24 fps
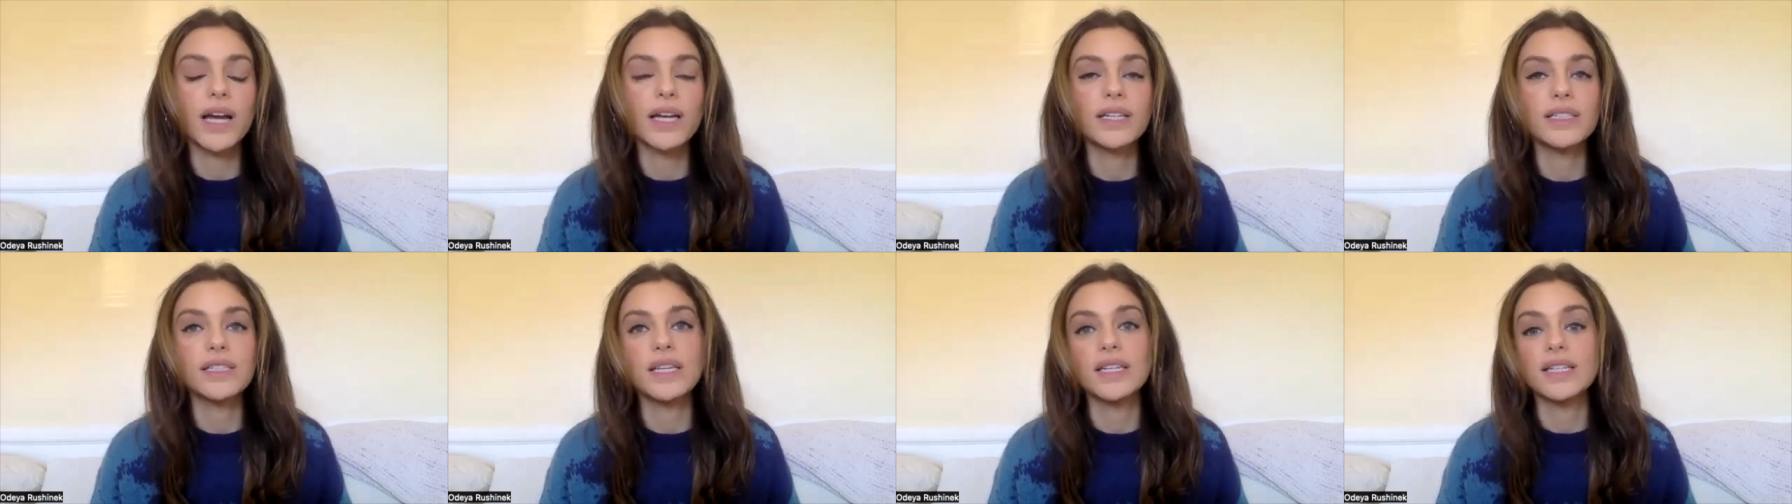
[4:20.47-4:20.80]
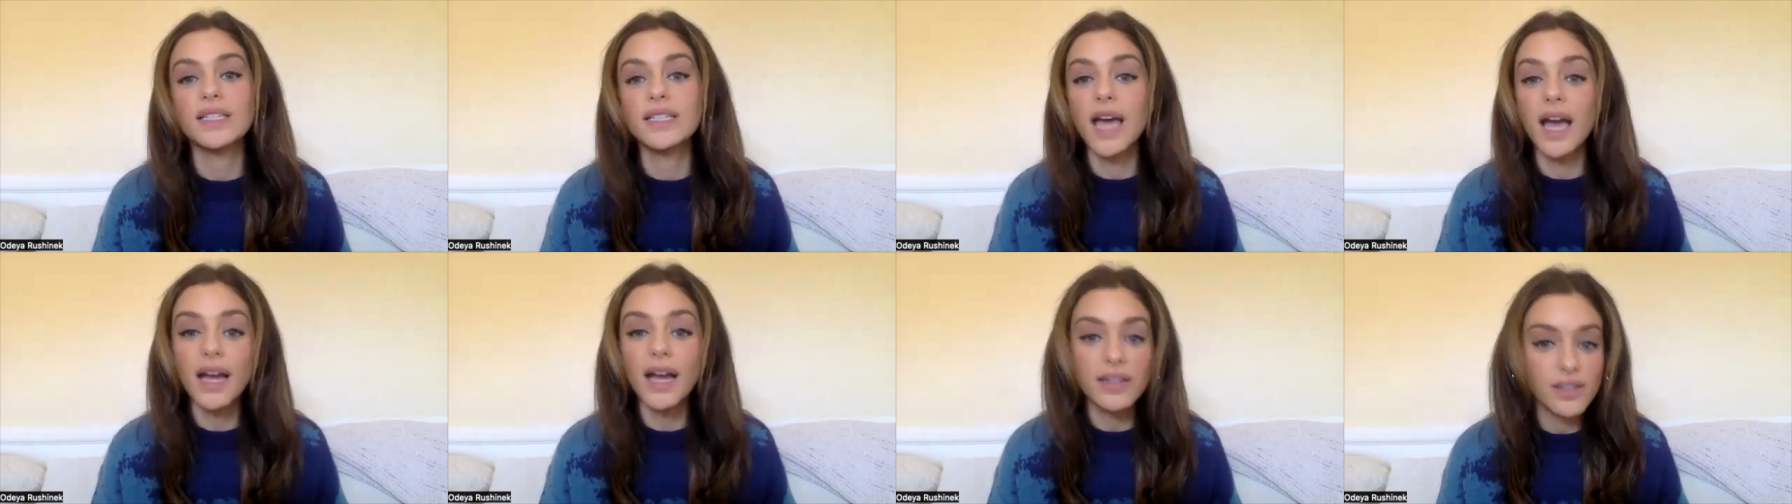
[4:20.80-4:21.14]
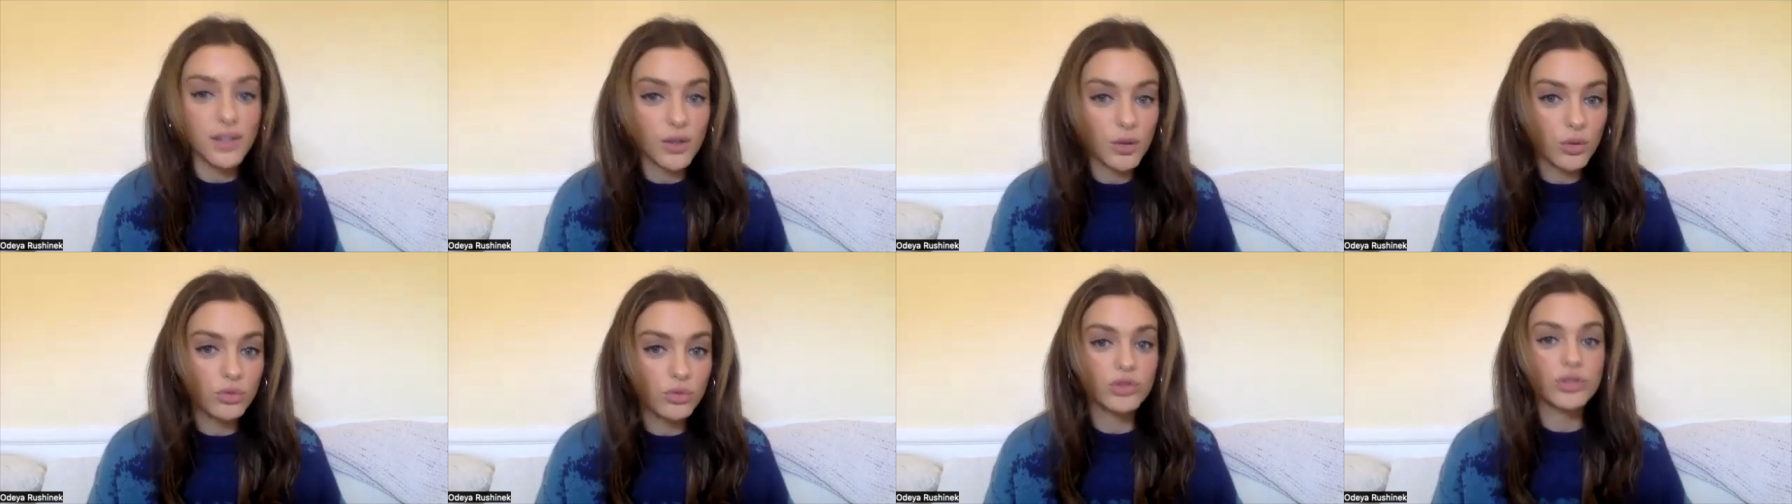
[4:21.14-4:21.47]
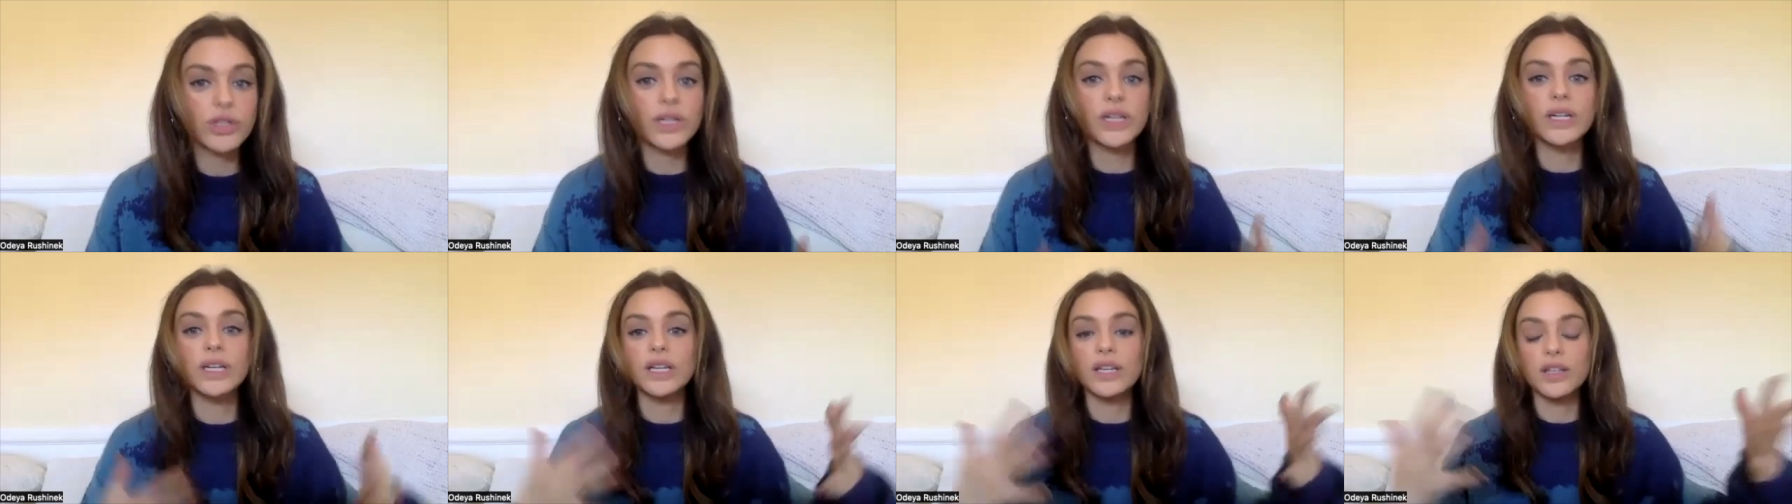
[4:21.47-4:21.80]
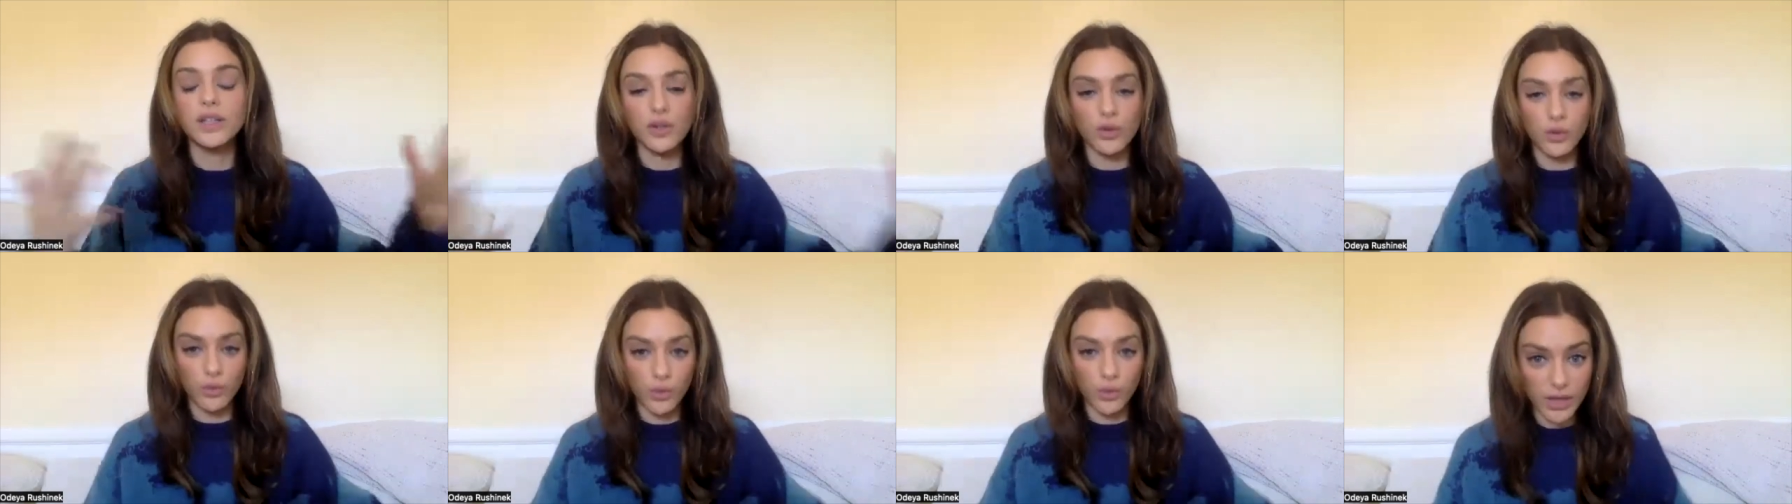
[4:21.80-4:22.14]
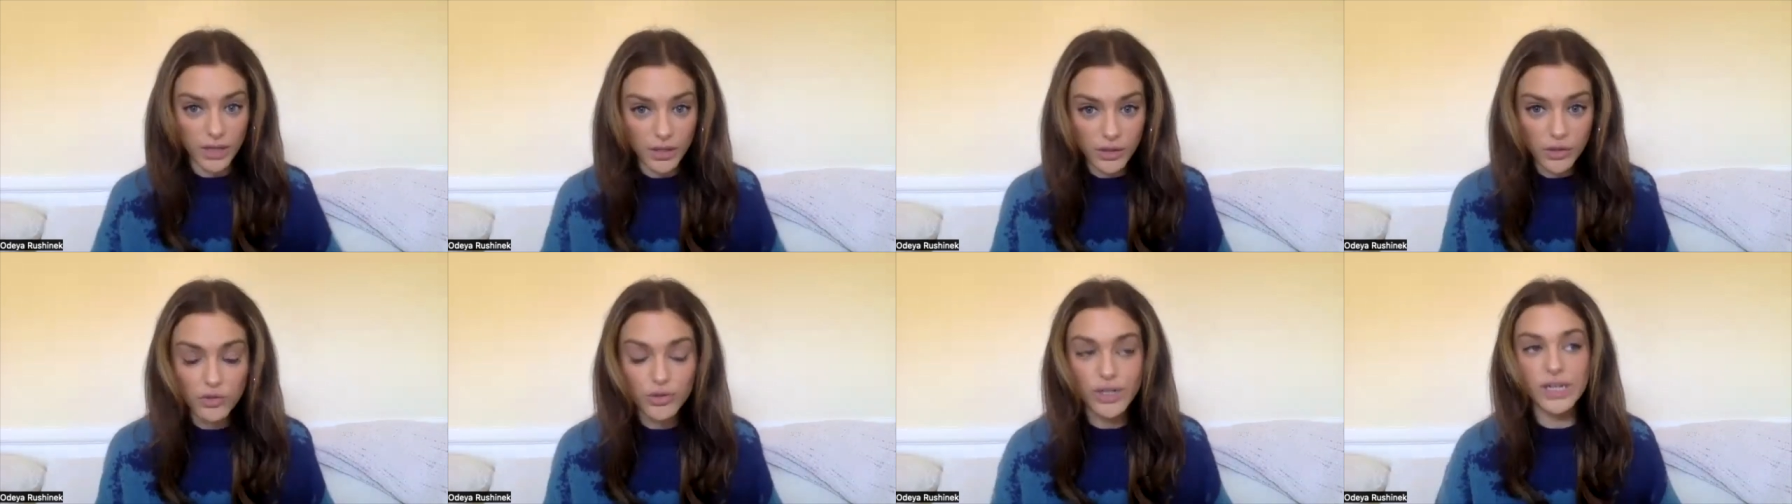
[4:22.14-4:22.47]
i did tactical training you know
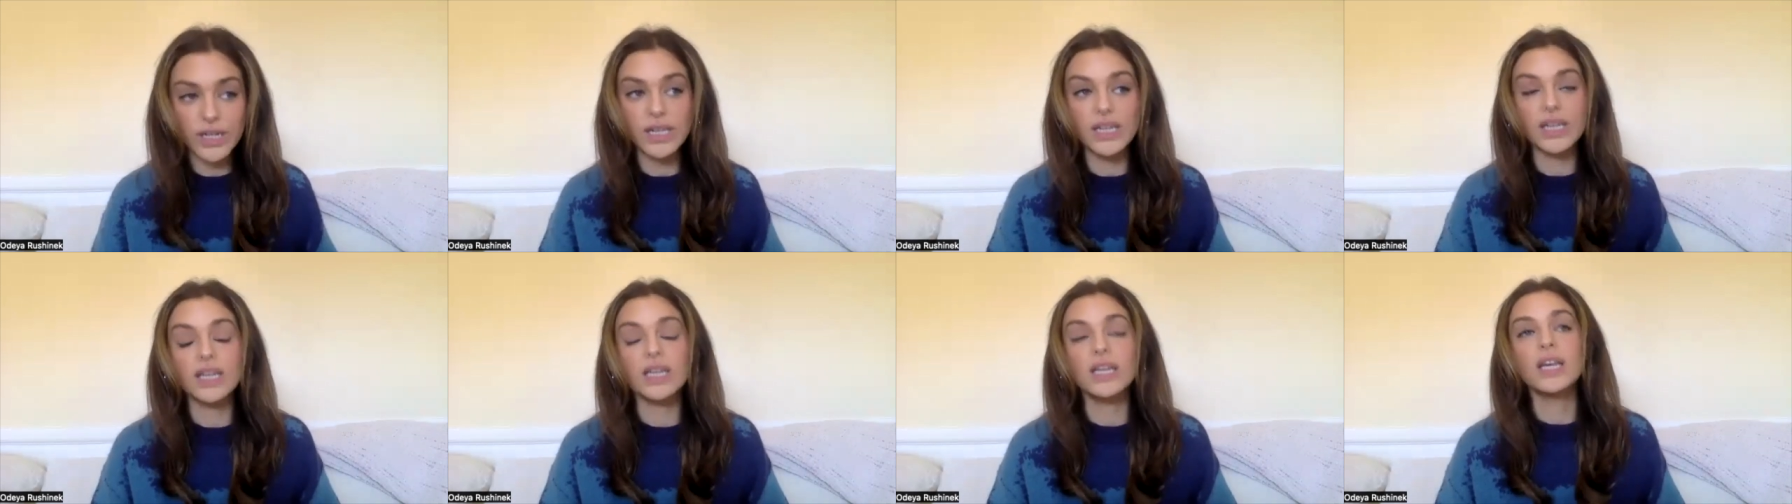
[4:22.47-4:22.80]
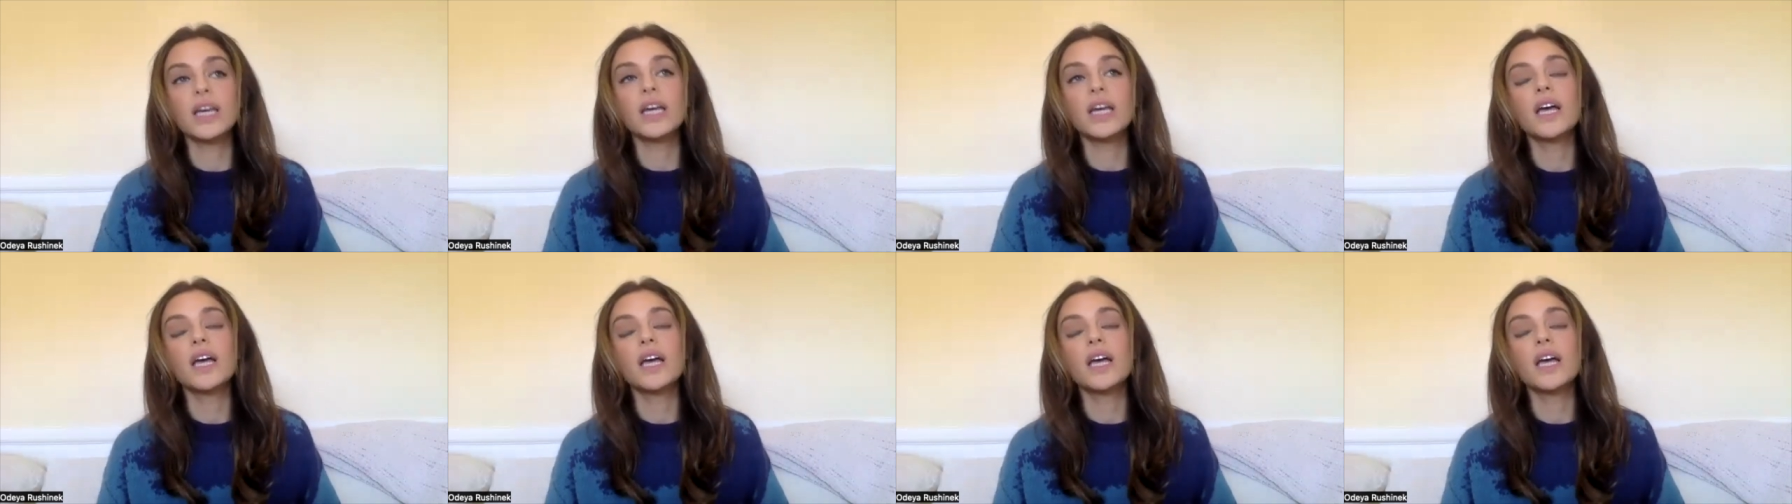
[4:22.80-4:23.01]
gun training